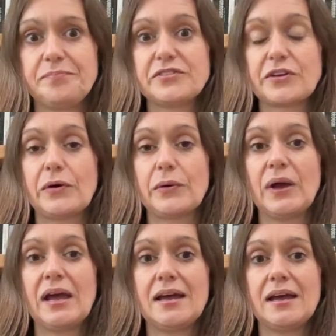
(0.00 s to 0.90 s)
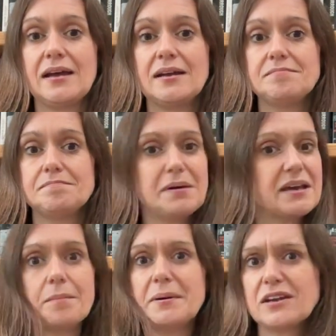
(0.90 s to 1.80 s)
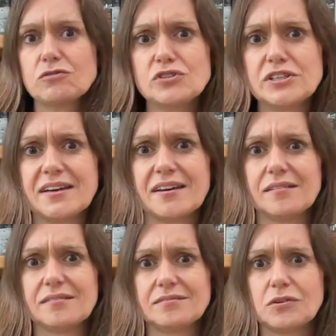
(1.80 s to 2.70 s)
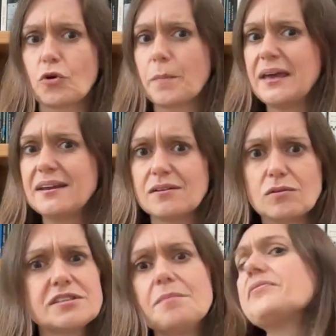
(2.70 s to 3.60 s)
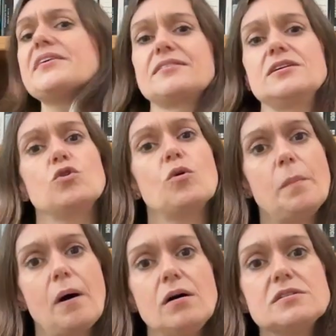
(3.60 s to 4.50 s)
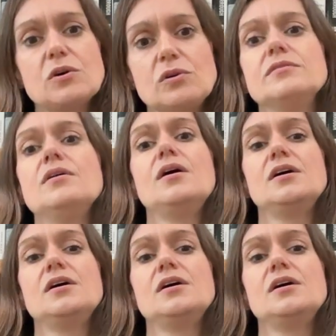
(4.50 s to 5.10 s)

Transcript: So pick up an extra sticker or a pin or something that you can pass on